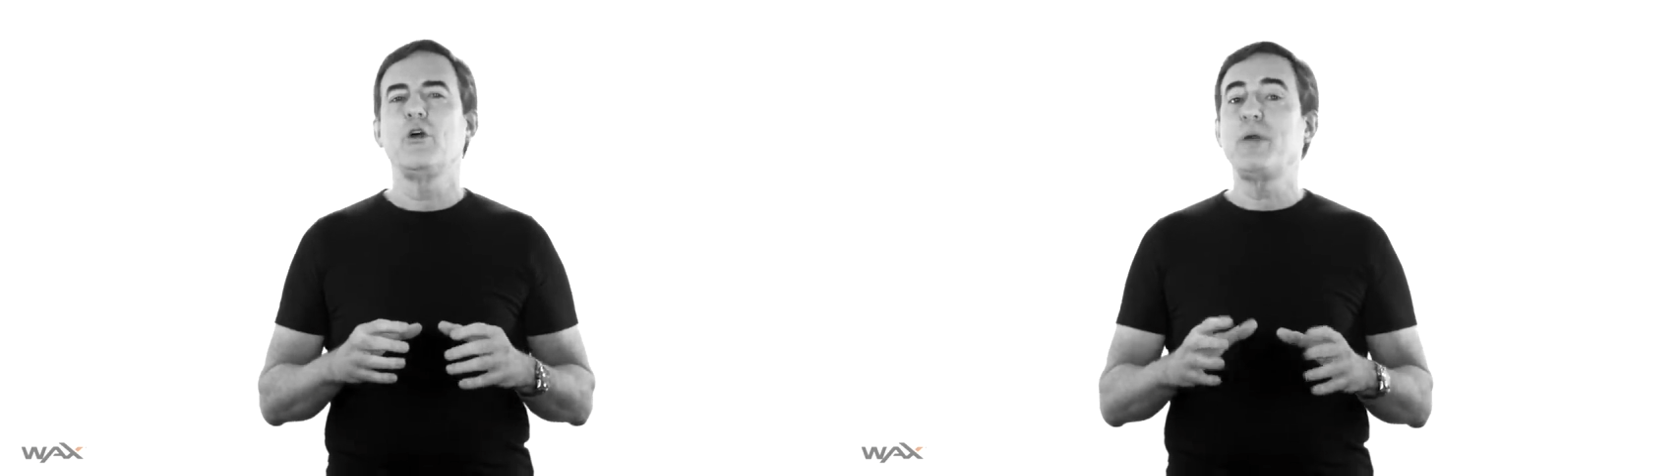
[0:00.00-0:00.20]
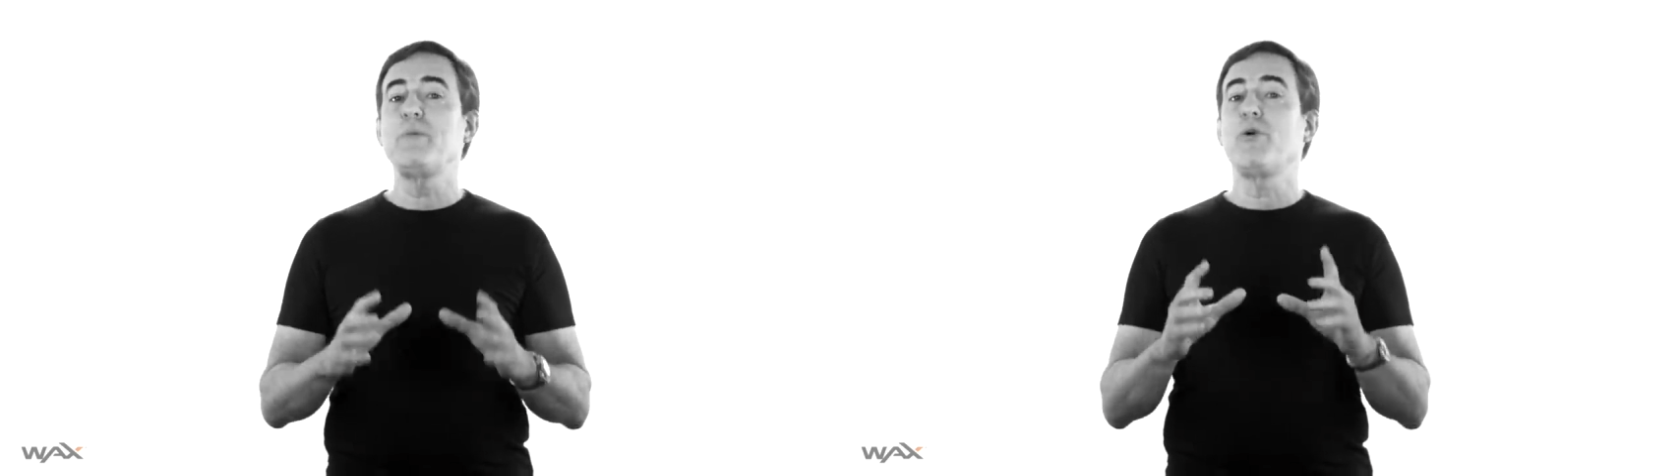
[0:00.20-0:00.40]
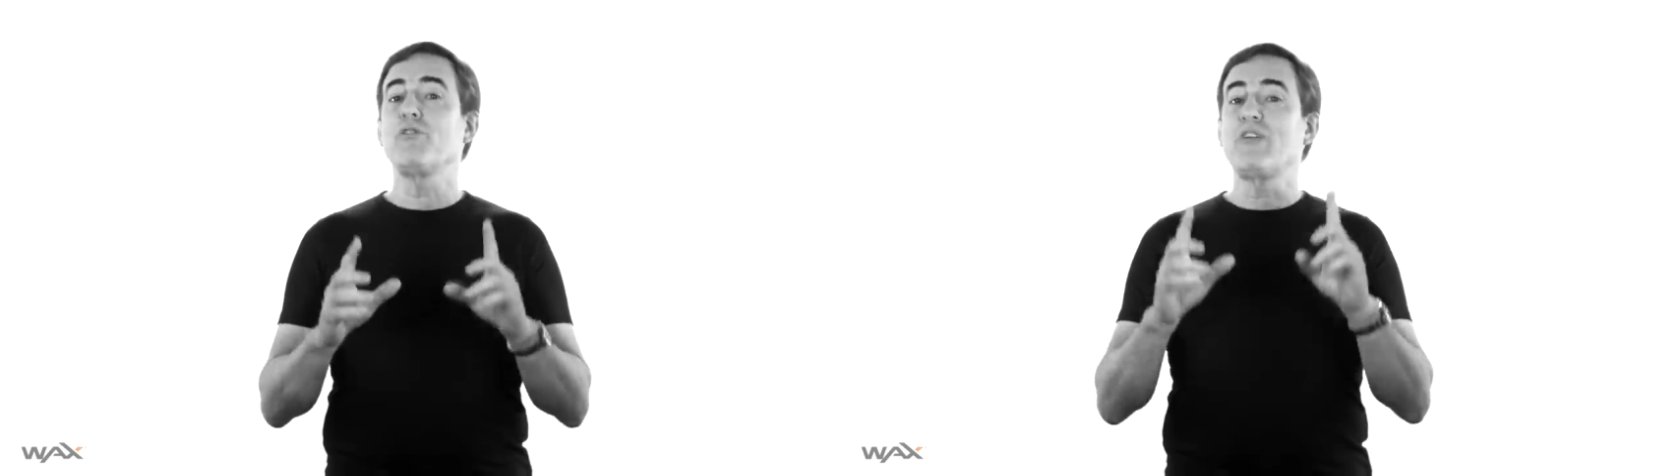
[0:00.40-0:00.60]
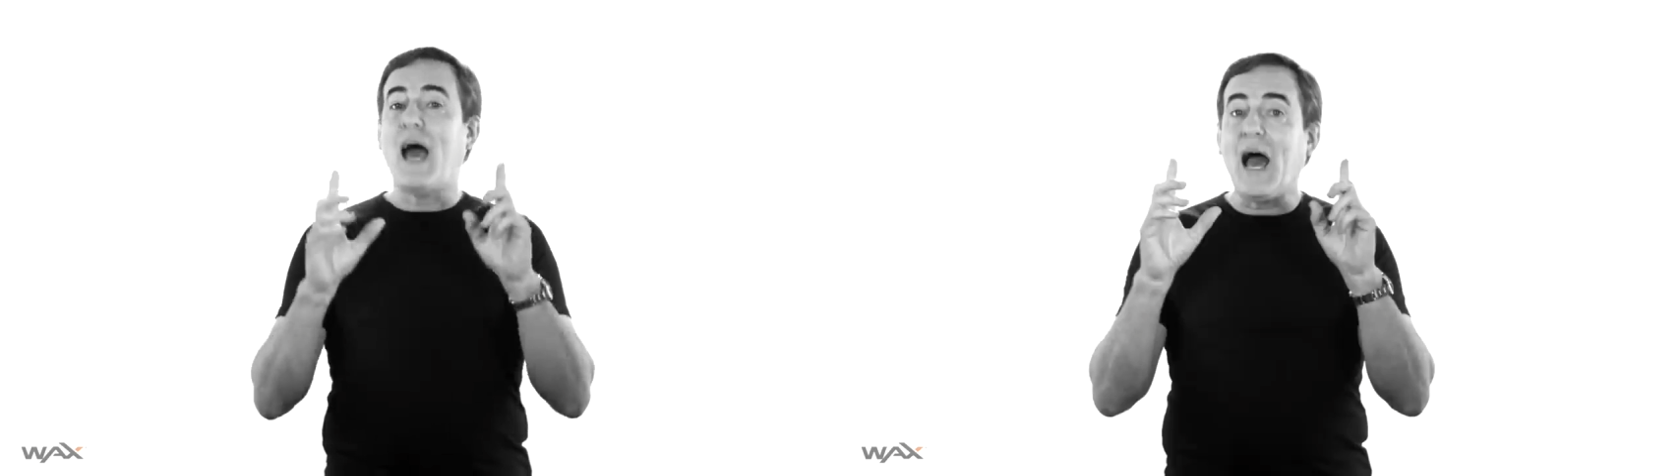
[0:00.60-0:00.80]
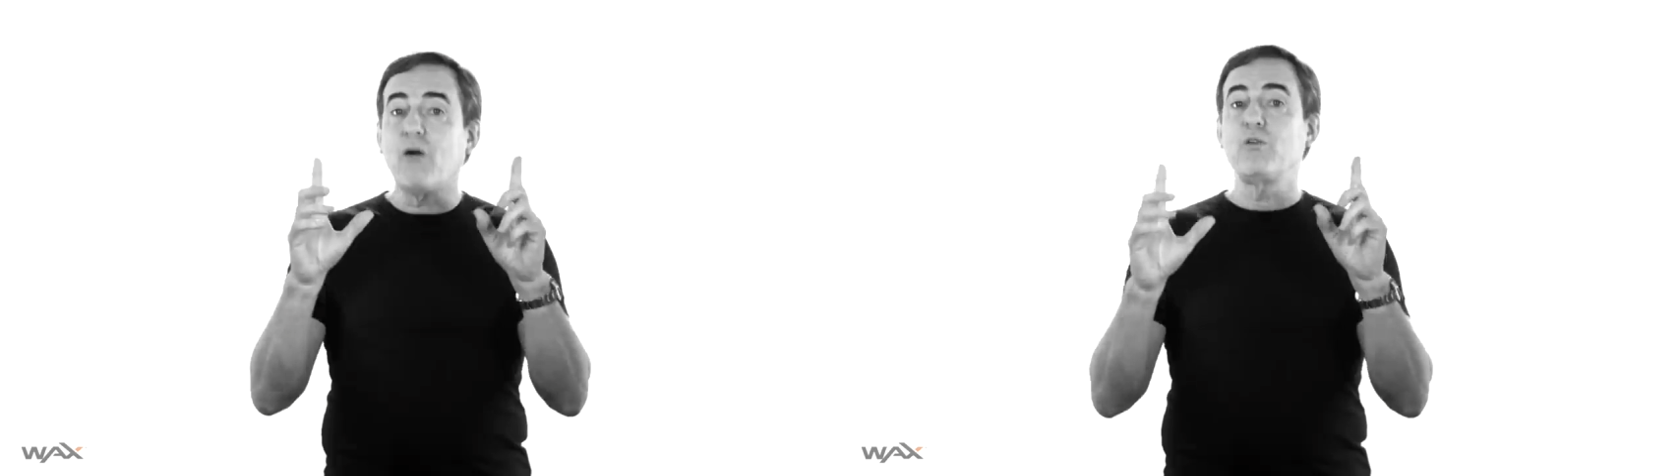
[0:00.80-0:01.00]
People's
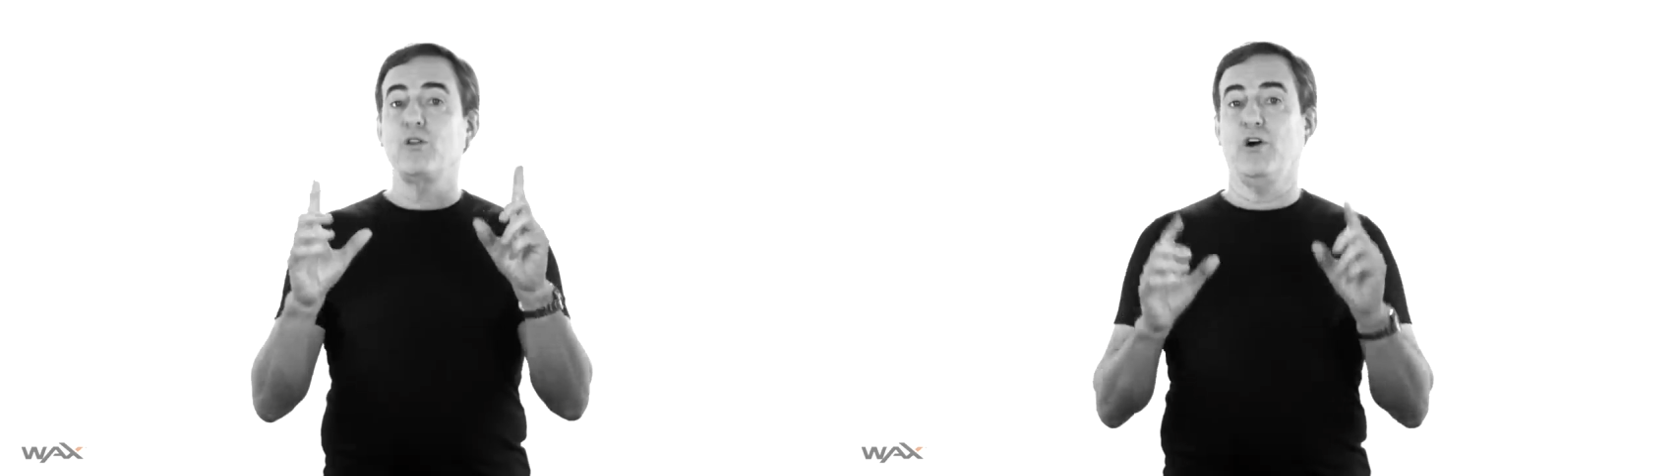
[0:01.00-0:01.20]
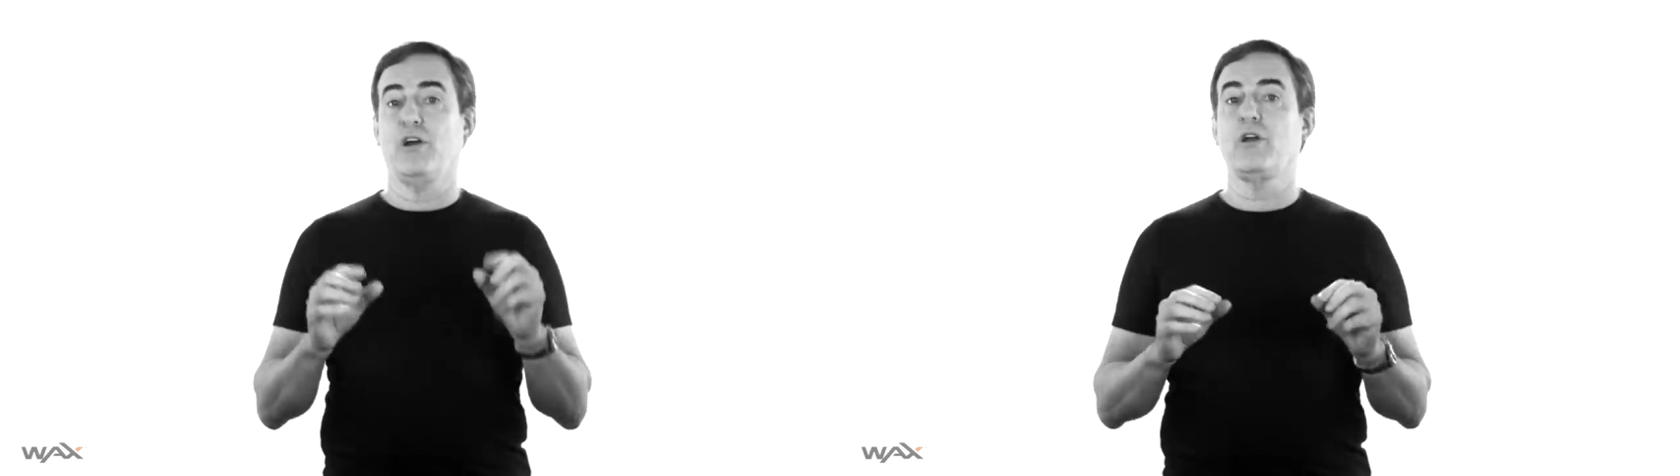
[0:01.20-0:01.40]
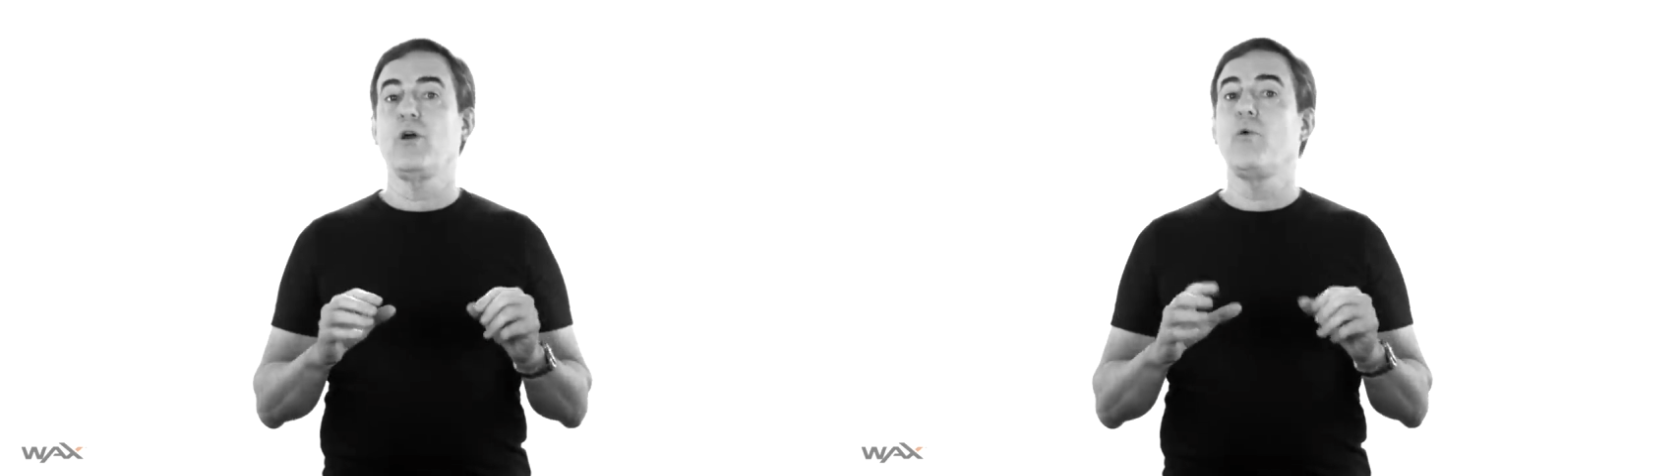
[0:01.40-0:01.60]
outlook